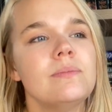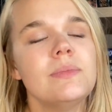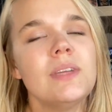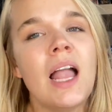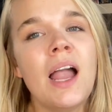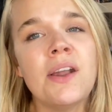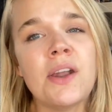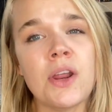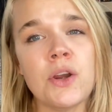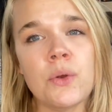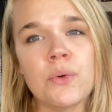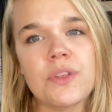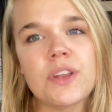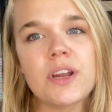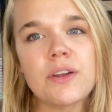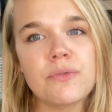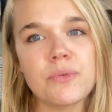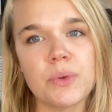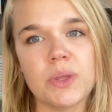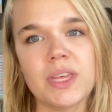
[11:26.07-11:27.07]
and I know that
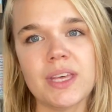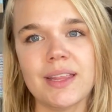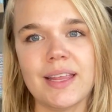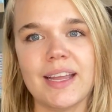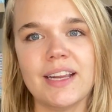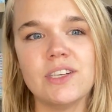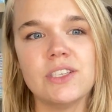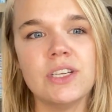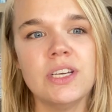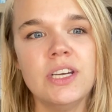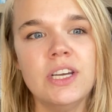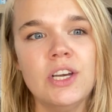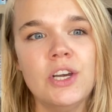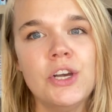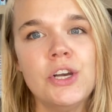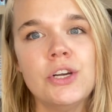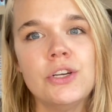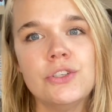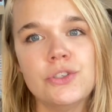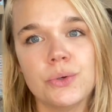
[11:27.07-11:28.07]
I've really liked
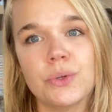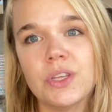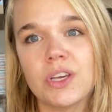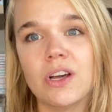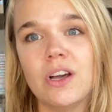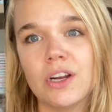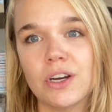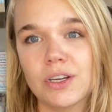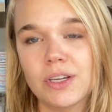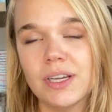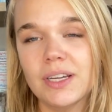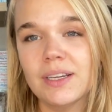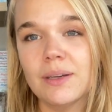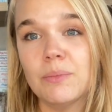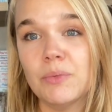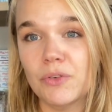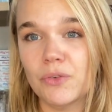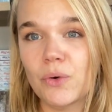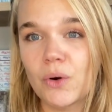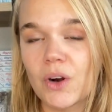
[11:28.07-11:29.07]
Julie Clark
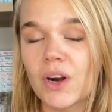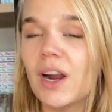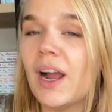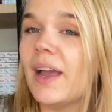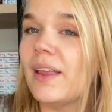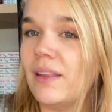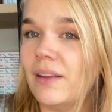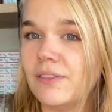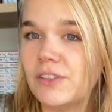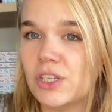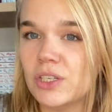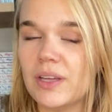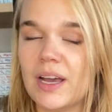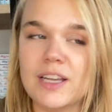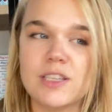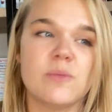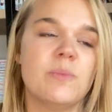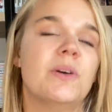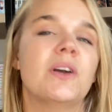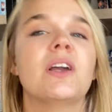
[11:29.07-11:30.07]
before. I loved her
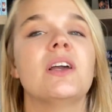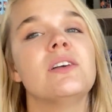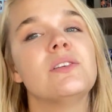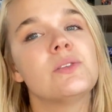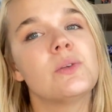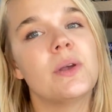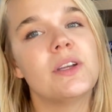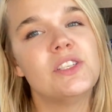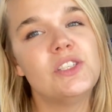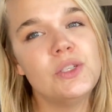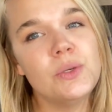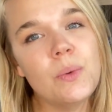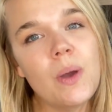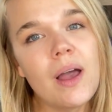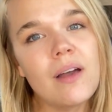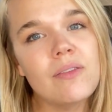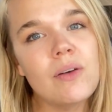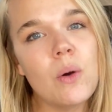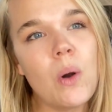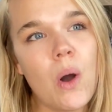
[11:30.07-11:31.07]
last book, so I do
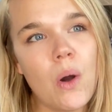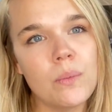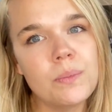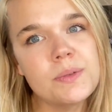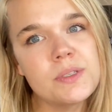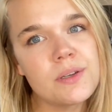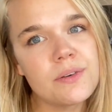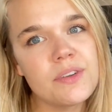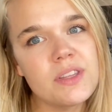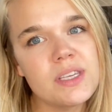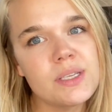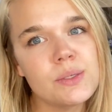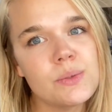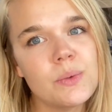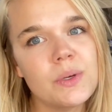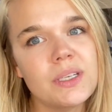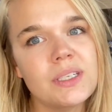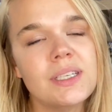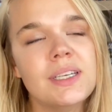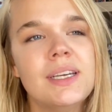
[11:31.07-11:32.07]
have hopes for this
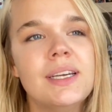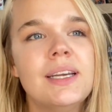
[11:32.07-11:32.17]
one.